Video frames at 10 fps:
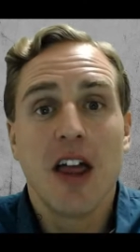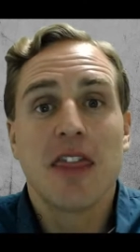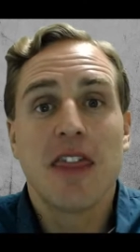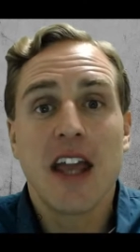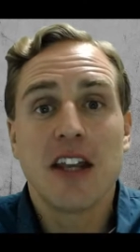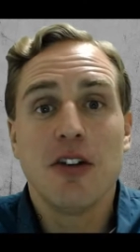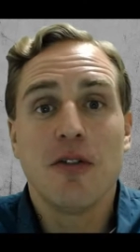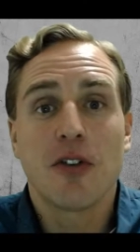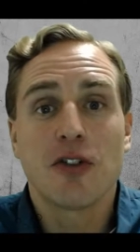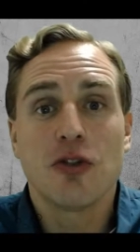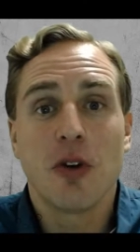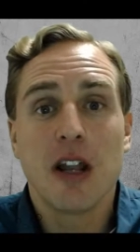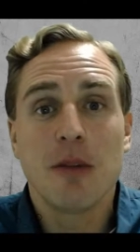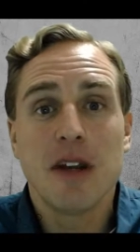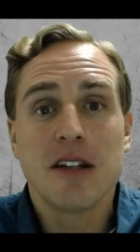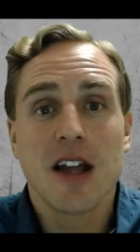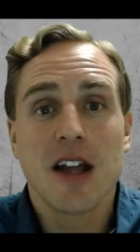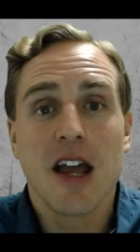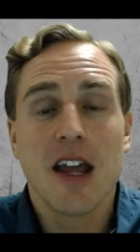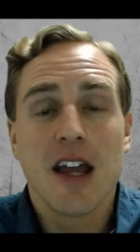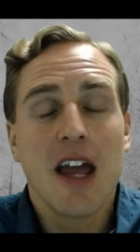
Thank you for joining me today.